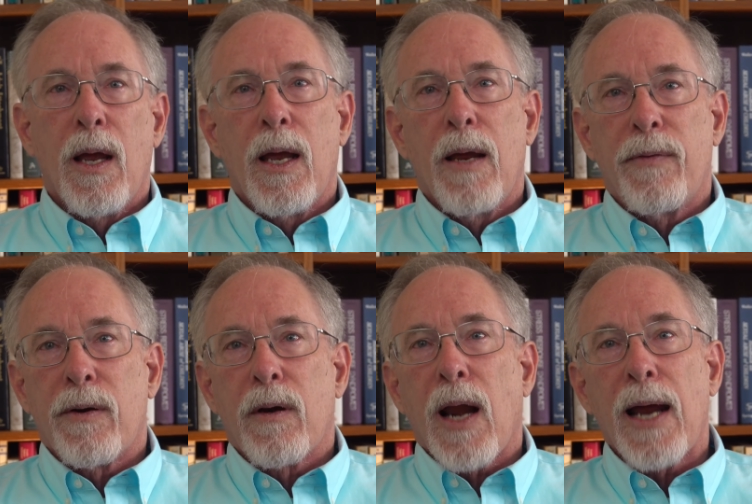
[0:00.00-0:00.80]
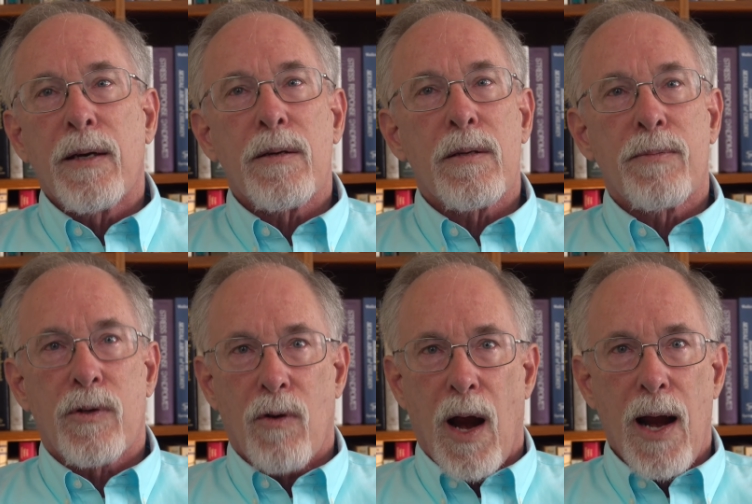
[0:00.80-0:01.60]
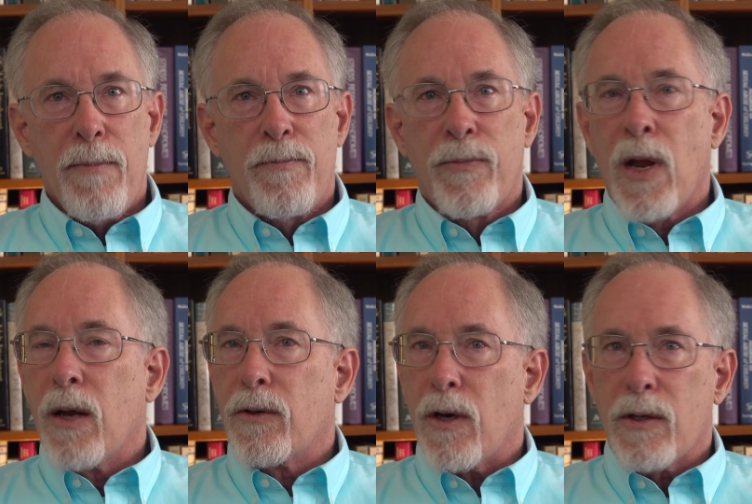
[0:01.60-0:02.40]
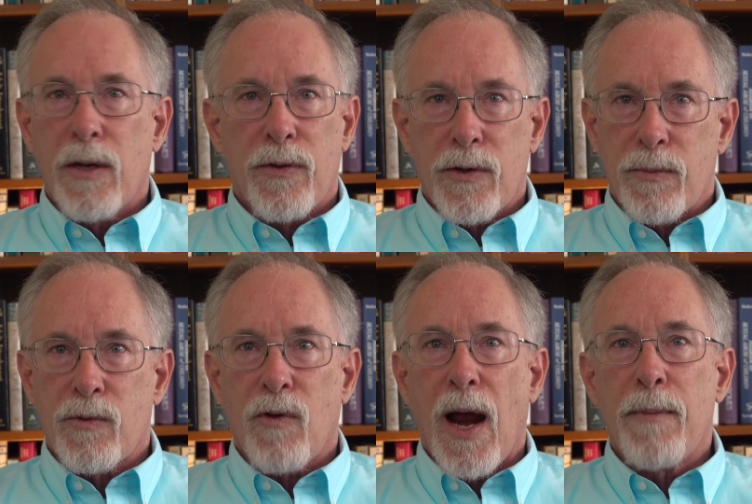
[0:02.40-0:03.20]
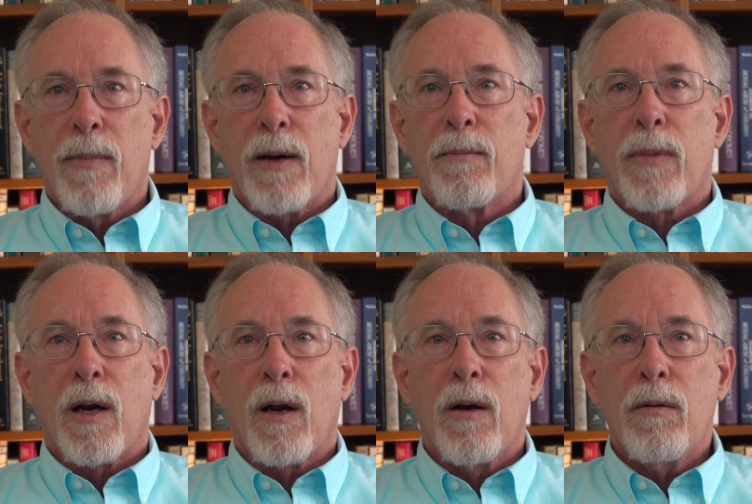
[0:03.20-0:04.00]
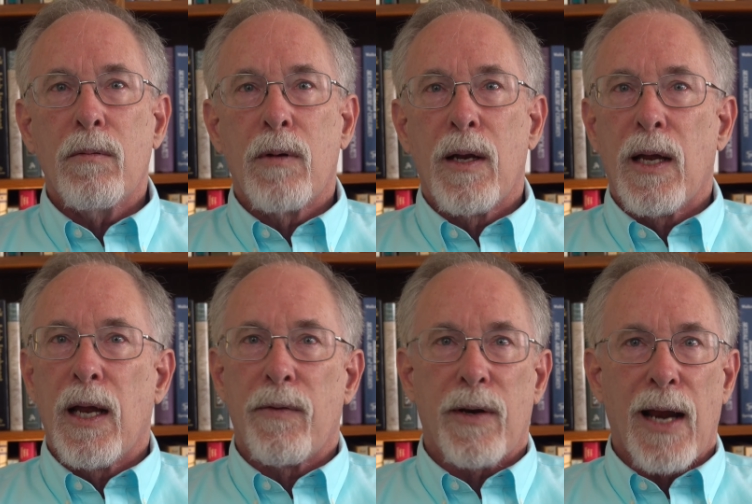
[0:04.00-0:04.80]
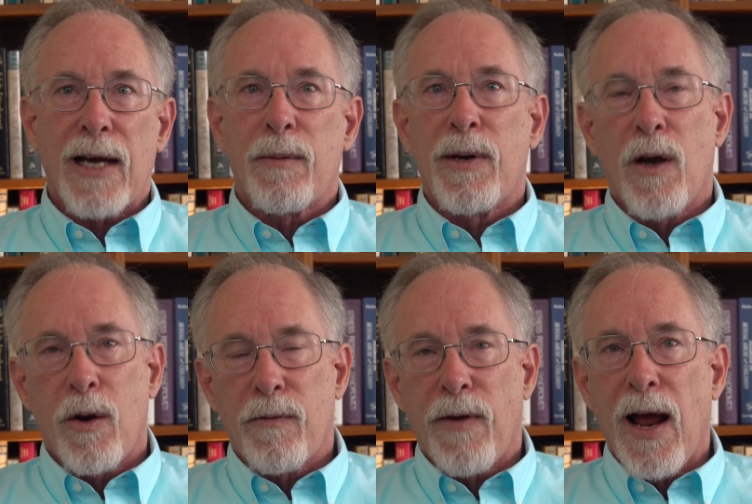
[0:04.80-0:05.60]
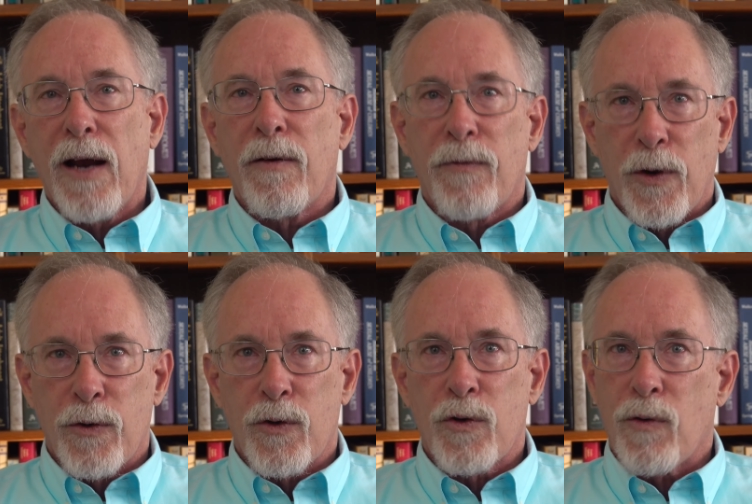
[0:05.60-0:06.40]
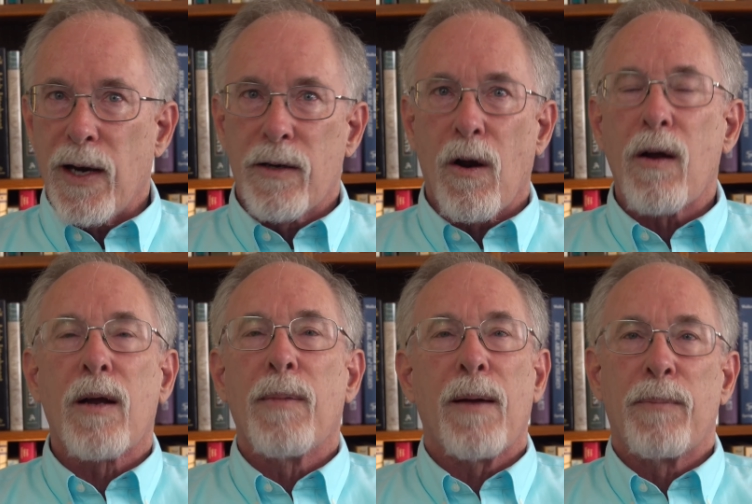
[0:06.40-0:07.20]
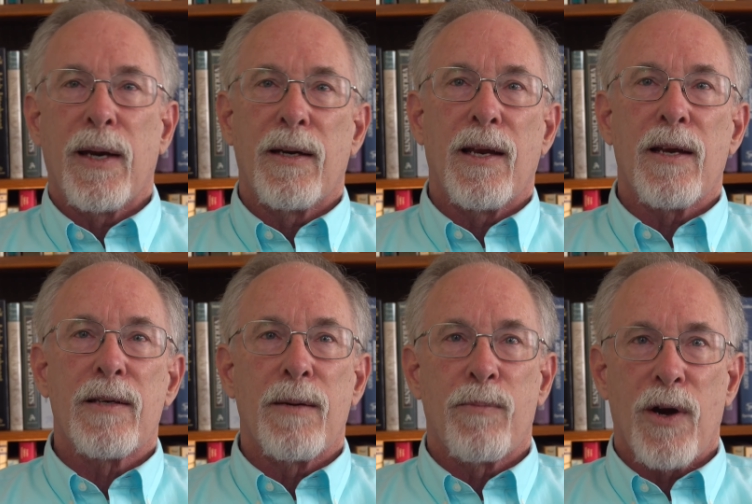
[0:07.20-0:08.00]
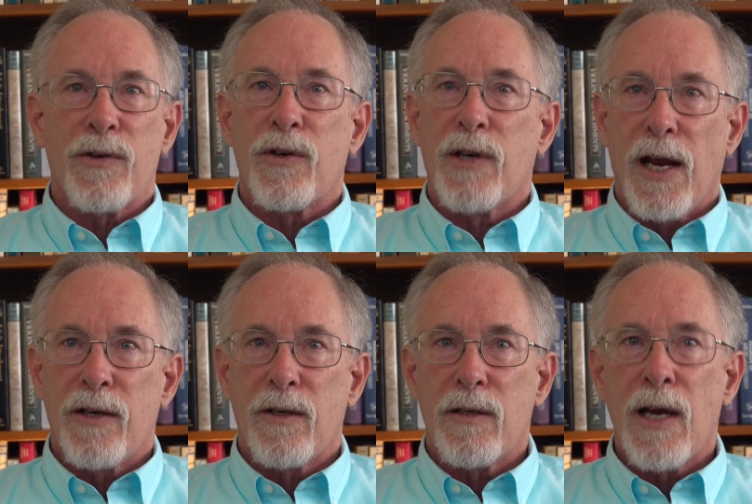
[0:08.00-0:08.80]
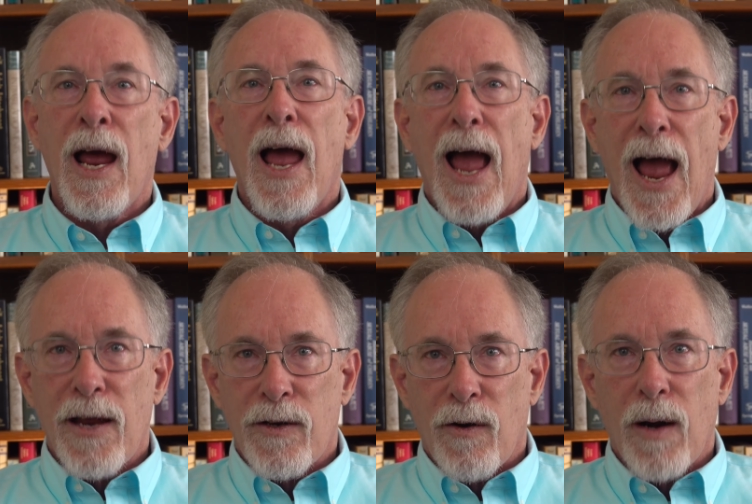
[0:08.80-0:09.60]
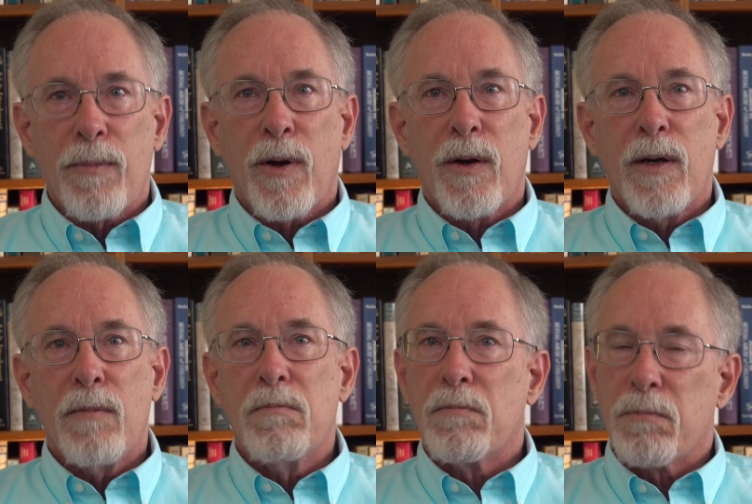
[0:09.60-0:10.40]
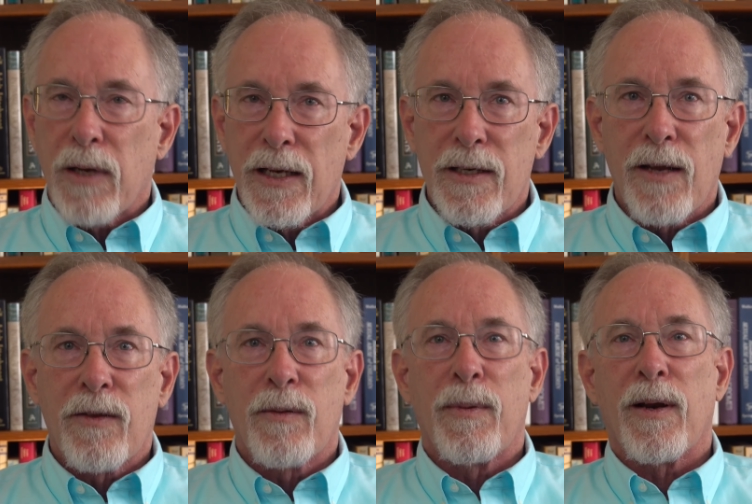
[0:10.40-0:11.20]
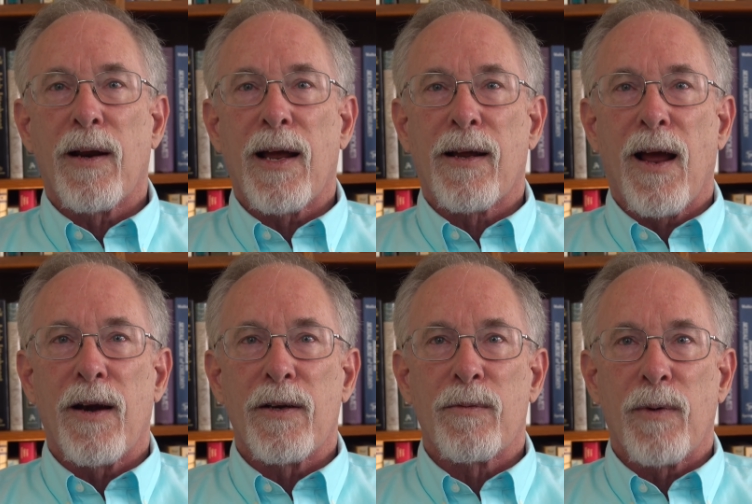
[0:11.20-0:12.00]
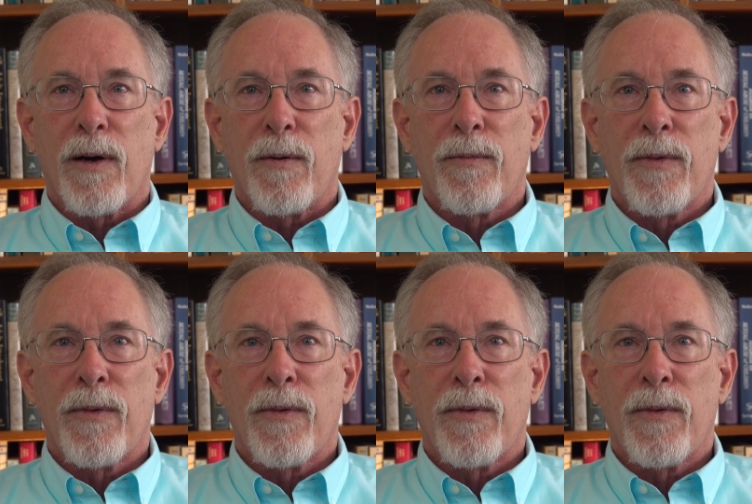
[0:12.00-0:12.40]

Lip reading: If you'd like to subscribe, just hit the subscribe button below. If you'd like to be notified of future Straight Talk About PTSD presentations as they're uploaded, please hit the bell icon as well.